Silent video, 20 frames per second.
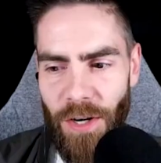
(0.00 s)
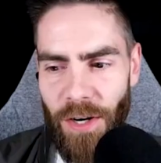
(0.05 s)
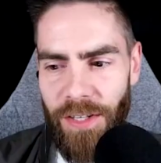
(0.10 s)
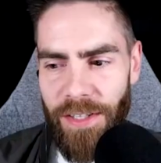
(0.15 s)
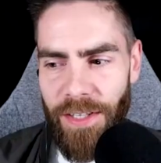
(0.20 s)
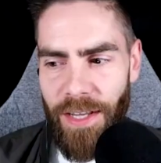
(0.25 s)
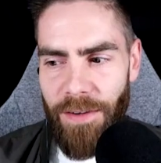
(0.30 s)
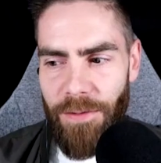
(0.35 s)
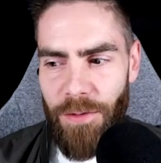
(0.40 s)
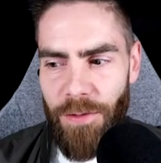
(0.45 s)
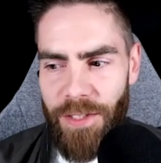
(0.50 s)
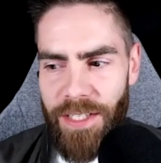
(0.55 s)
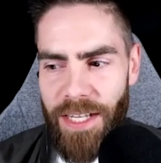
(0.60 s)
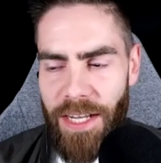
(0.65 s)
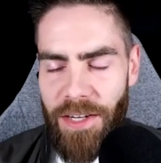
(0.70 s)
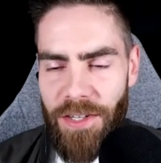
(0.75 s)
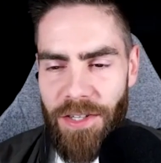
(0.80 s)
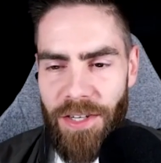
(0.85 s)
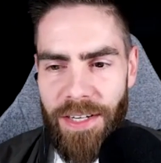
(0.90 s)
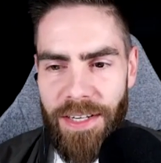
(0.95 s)
the
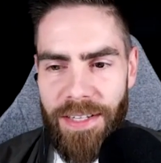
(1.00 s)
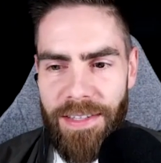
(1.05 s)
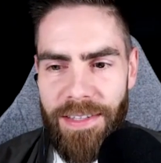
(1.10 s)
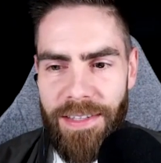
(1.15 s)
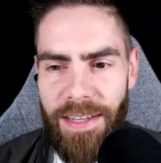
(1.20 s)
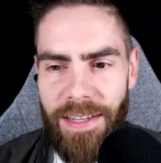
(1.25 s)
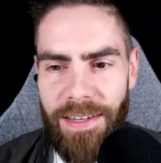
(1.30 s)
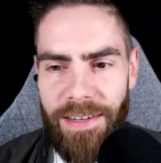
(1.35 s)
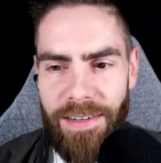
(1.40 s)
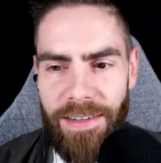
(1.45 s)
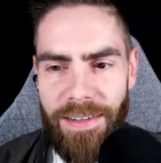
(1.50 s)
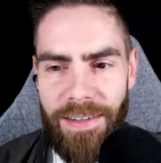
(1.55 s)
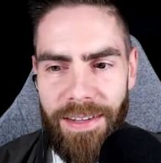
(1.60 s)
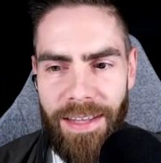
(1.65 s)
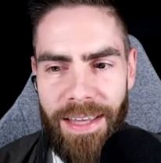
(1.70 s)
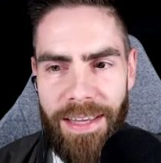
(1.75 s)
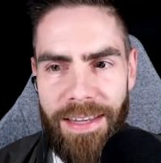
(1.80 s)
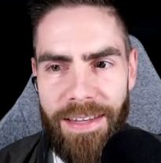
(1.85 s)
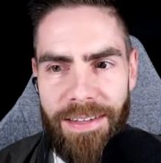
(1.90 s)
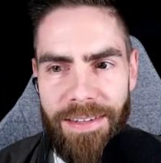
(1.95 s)
conversation, and then uh,
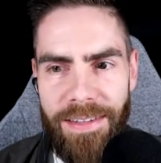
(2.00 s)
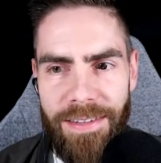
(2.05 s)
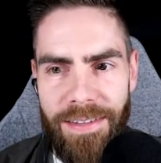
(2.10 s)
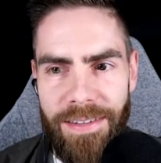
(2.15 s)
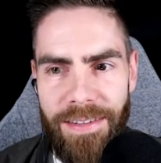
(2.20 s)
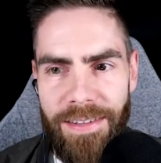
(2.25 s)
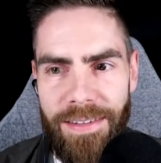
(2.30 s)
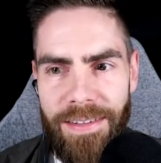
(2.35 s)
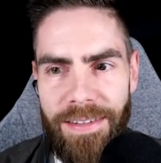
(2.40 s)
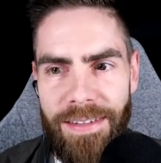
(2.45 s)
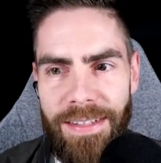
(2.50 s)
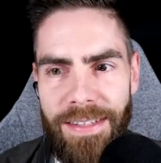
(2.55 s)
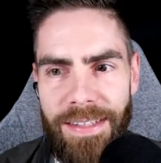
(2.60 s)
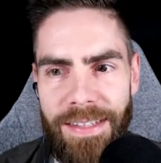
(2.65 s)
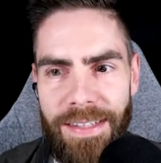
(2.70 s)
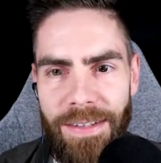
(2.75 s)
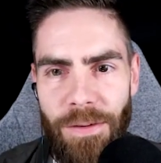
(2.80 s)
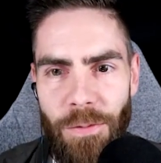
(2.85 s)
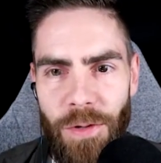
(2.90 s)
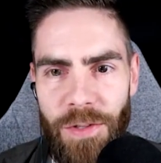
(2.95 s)
Hagen uh,
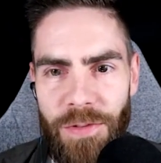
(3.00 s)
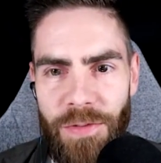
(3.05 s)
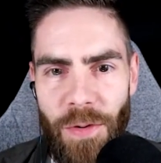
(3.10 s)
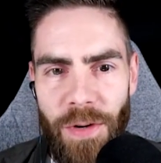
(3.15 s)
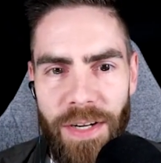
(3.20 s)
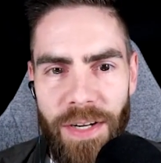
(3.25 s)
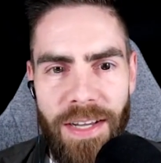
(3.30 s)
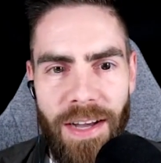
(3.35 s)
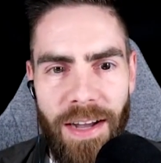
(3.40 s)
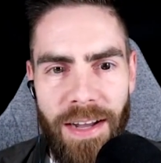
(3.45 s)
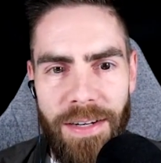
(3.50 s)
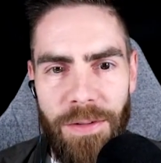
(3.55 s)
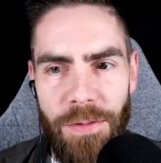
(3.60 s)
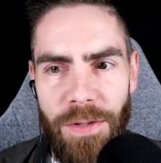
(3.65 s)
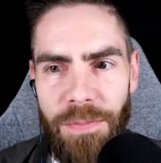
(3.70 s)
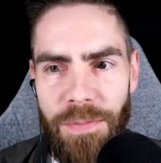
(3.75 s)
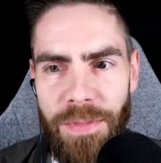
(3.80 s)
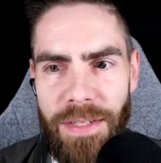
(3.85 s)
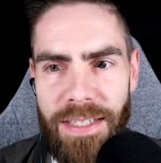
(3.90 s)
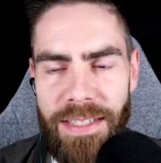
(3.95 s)
was very kind
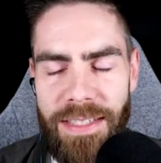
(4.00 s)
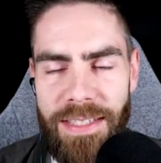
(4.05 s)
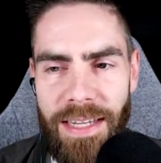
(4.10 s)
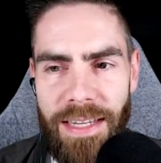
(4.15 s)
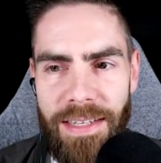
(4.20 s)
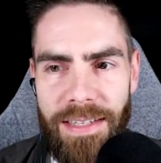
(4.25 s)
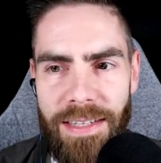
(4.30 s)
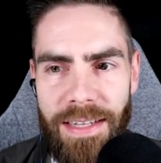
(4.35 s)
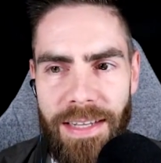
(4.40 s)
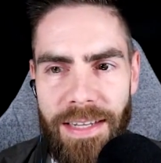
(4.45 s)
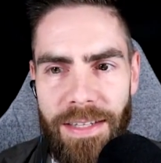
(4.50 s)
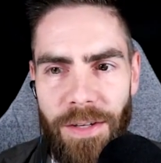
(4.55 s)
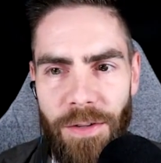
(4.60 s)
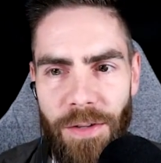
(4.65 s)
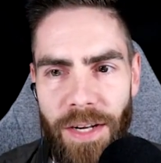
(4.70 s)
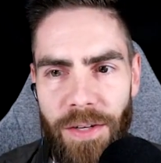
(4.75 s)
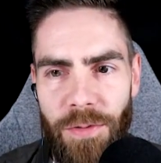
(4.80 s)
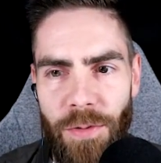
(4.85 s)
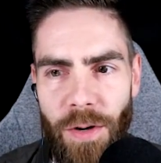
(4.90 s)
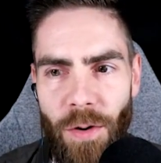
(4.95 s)
with me. said, "Nick, you're
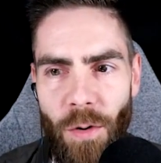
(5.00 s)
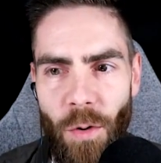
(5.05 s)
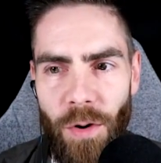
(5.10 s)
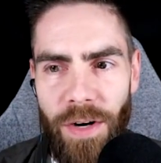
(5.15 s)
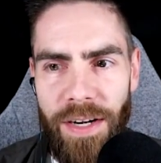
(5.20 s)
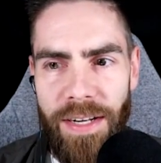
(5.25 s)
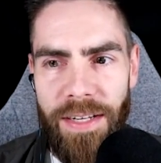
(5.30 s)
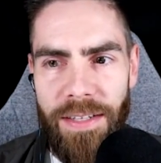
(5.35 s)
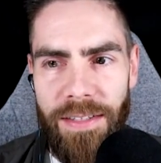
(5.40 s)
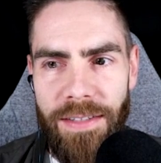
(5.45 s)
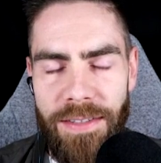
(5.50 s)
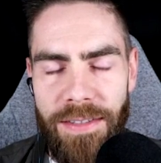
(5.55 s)
not recording."